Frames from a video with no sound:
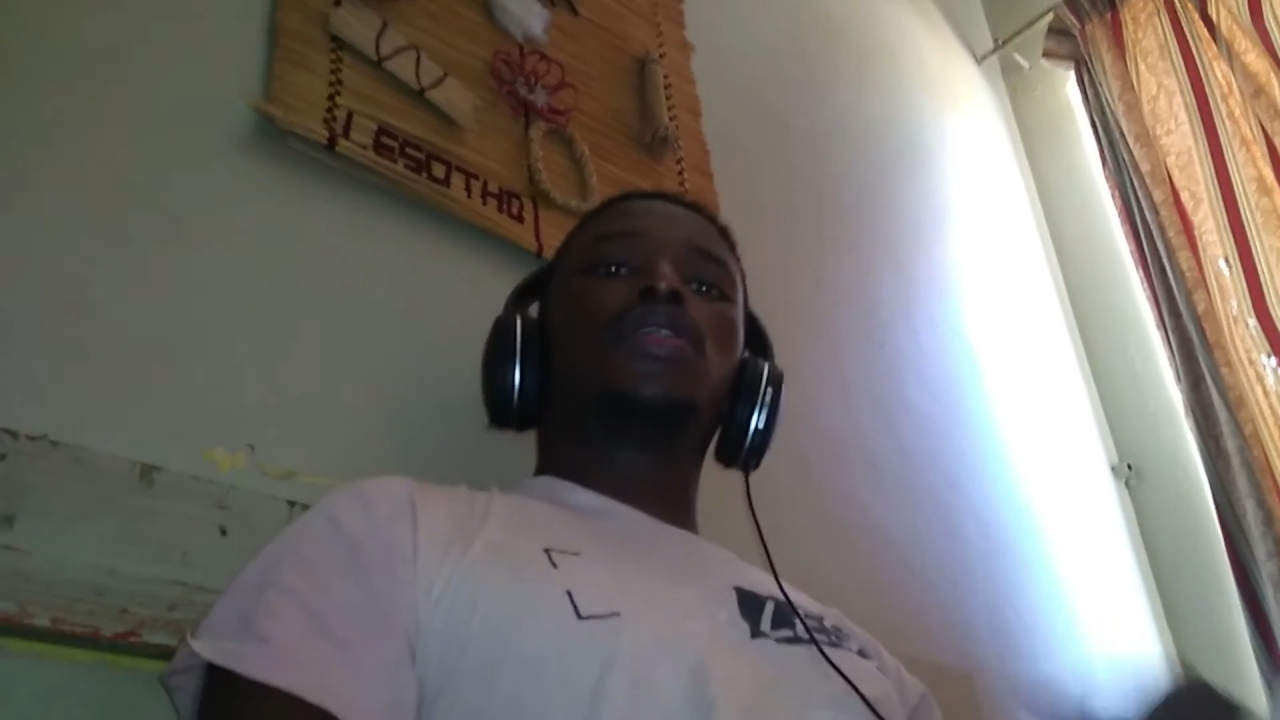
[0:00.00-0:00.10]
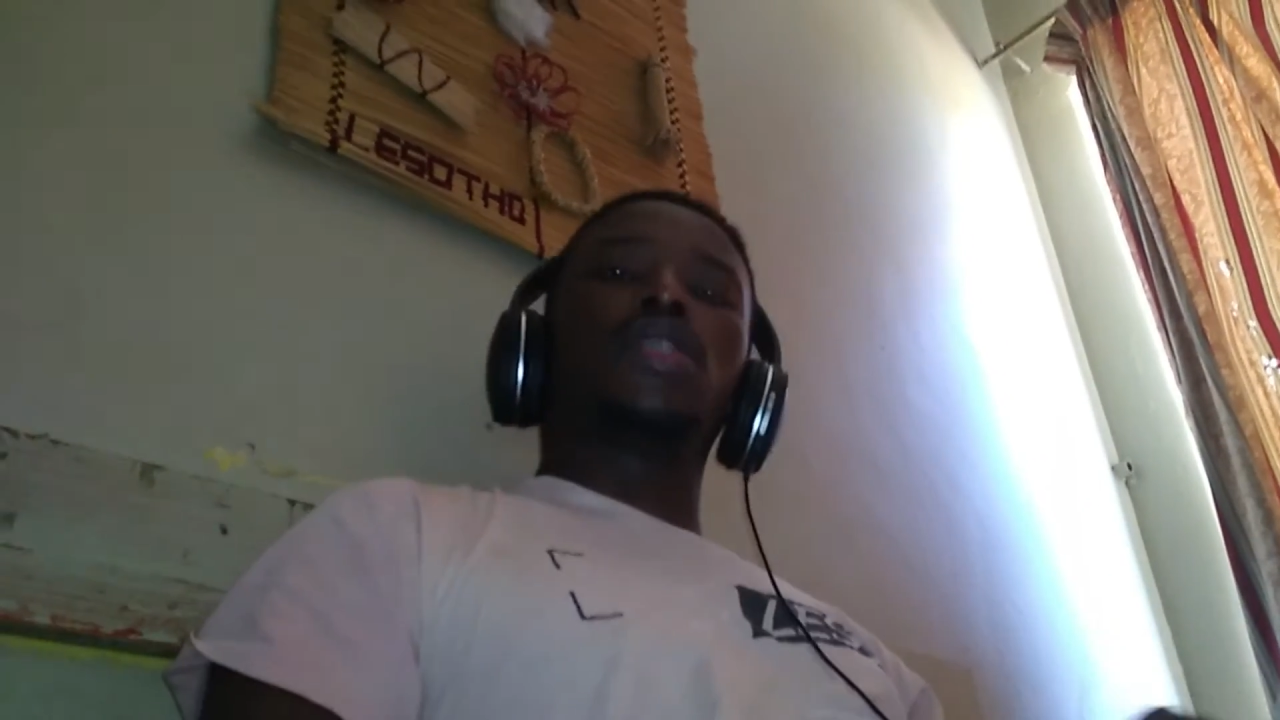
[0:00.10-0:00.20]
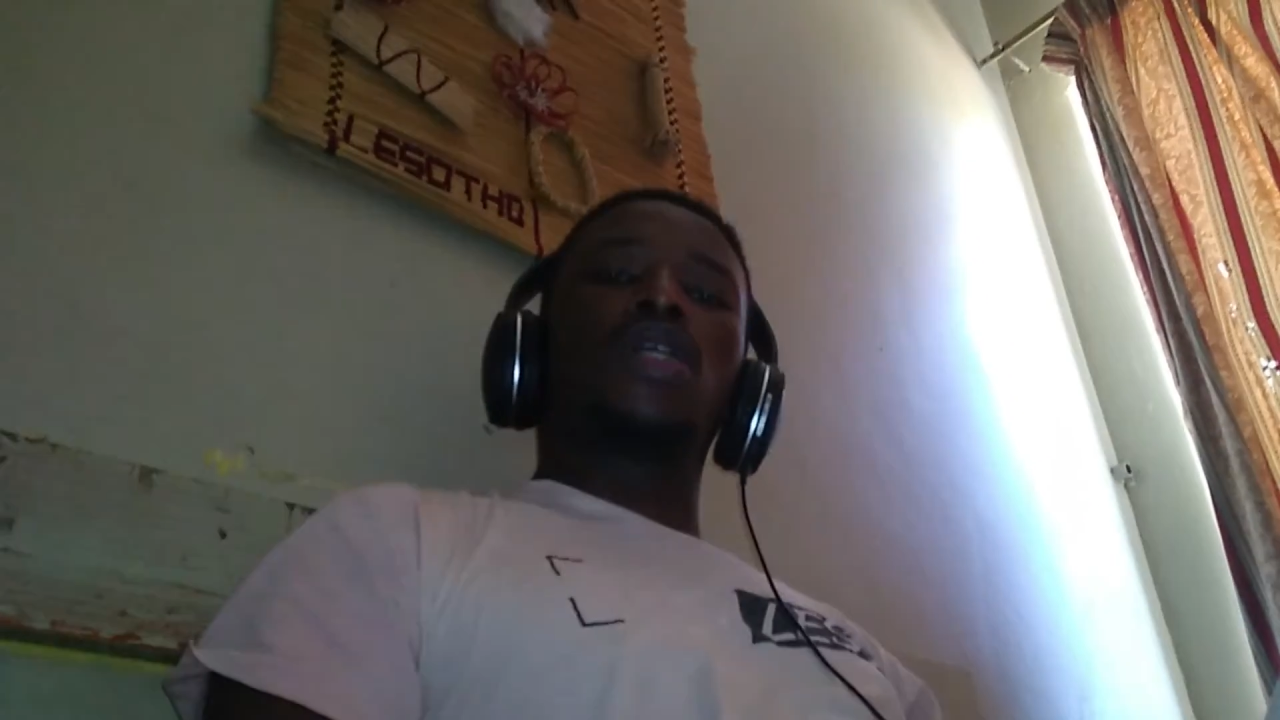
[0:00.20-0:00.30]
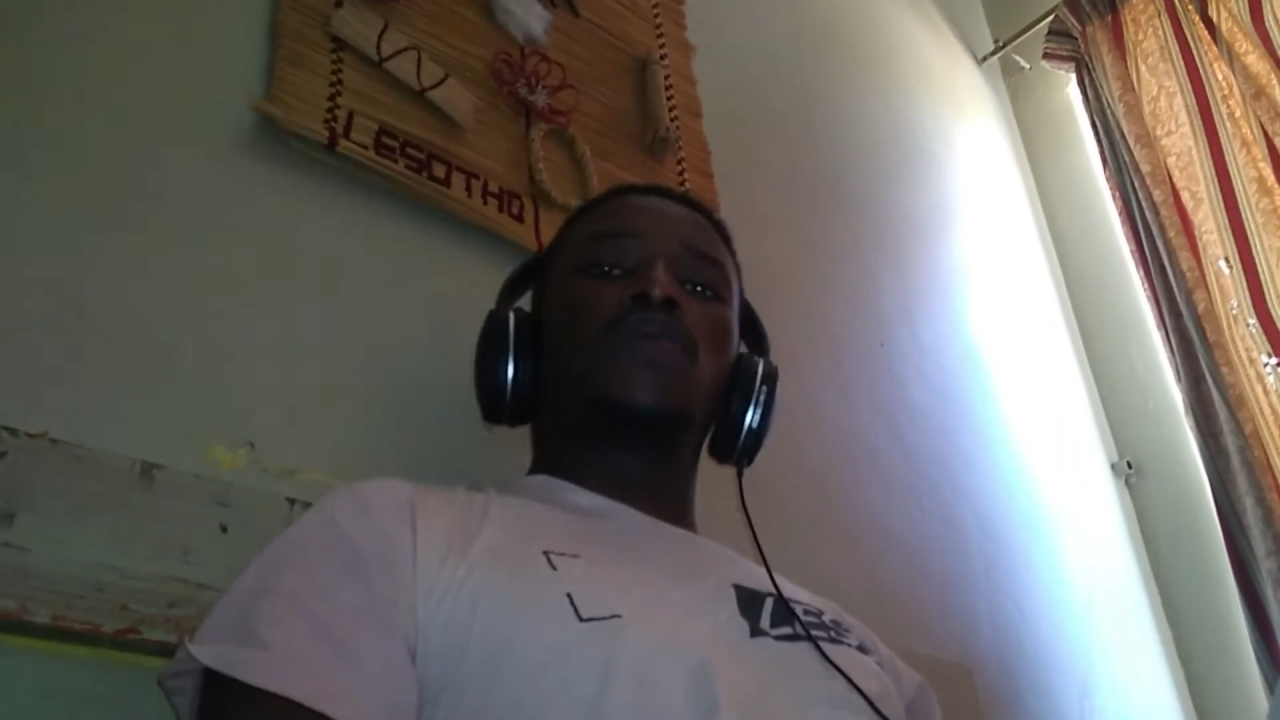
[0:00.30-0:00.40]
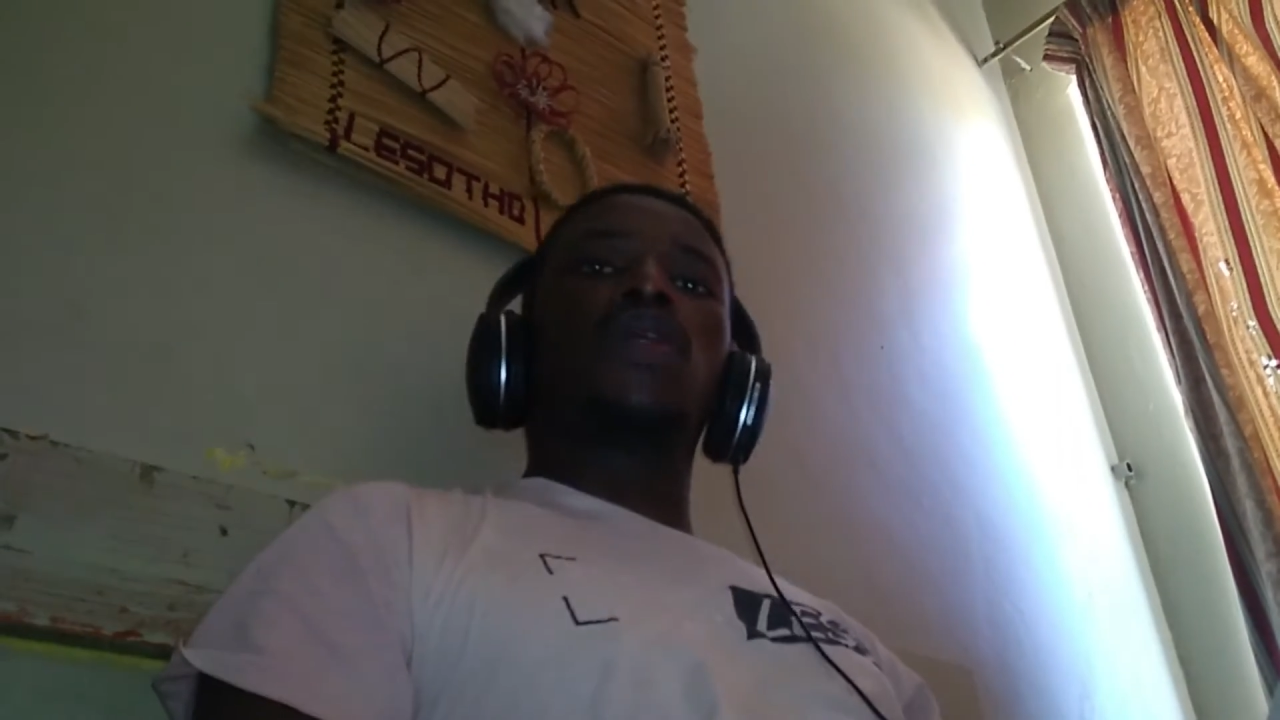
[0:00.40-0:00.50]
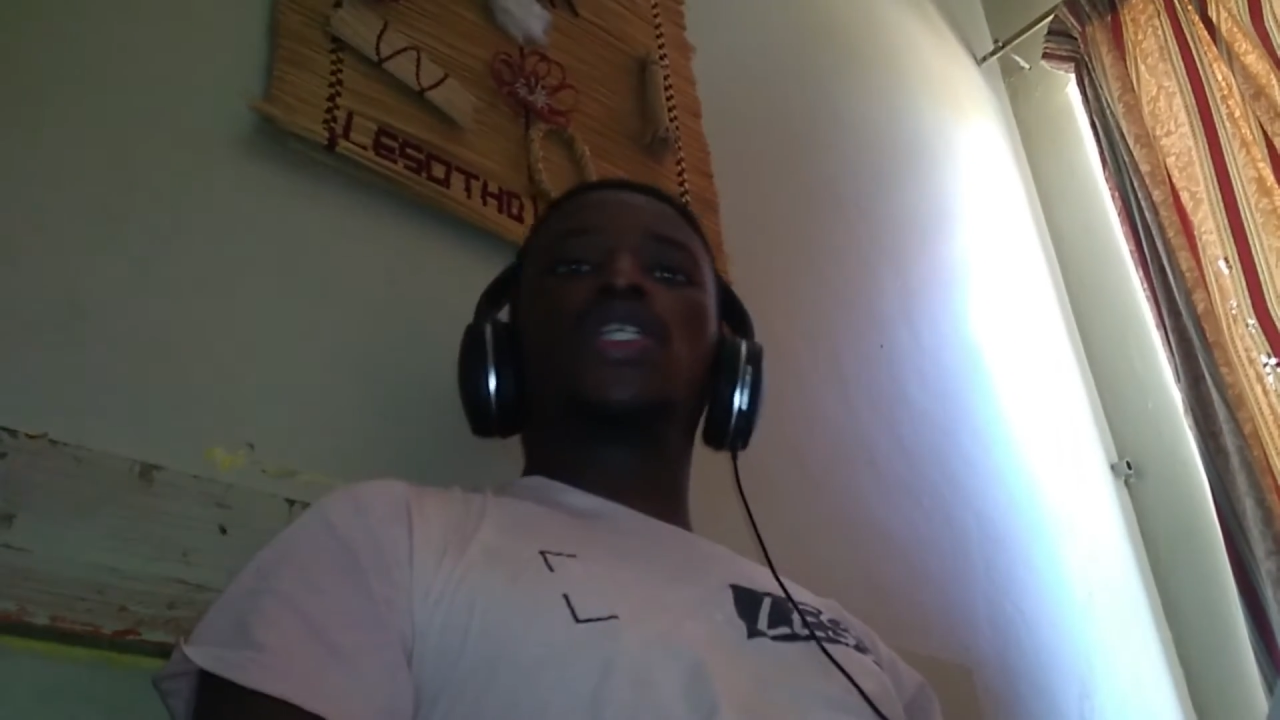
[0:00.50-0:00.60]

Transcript: today and we are